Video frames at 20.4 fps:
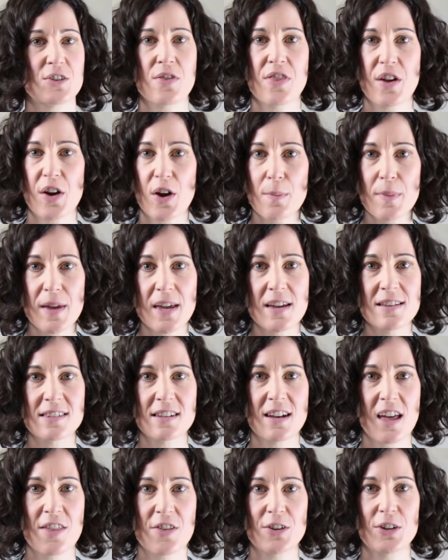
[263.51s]
therapy is
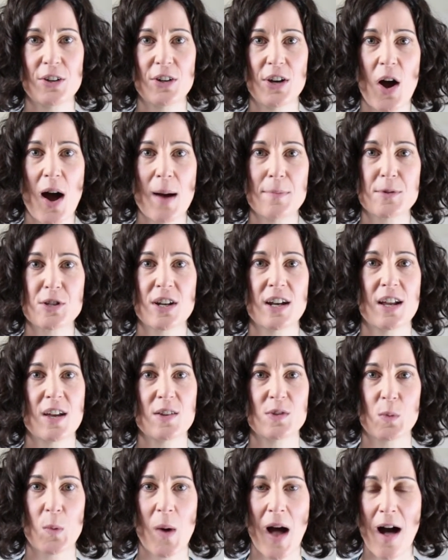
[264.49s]
another good option
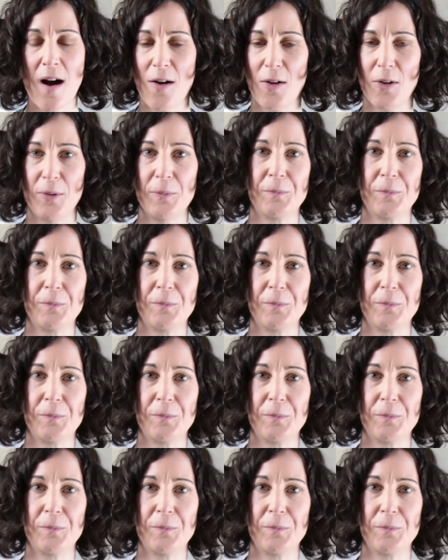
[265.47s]
as well.